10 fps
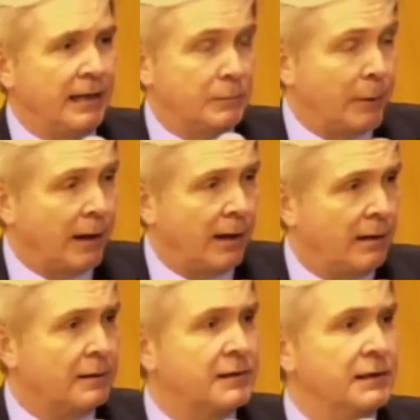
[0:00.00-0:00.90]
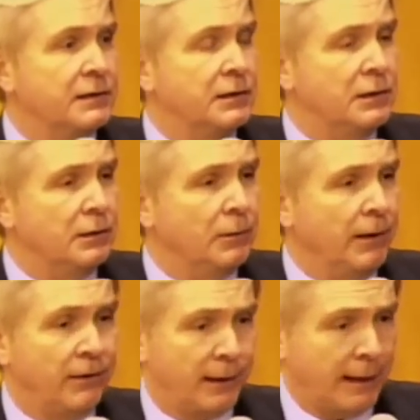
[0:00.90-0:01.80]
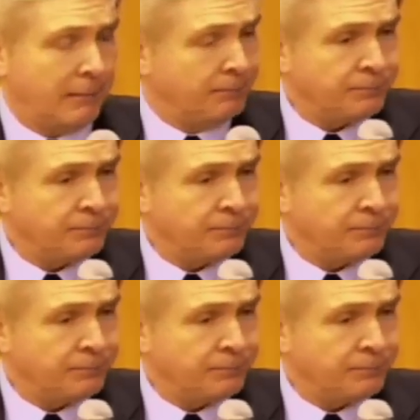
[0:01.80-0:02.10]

parks, it's to do with um,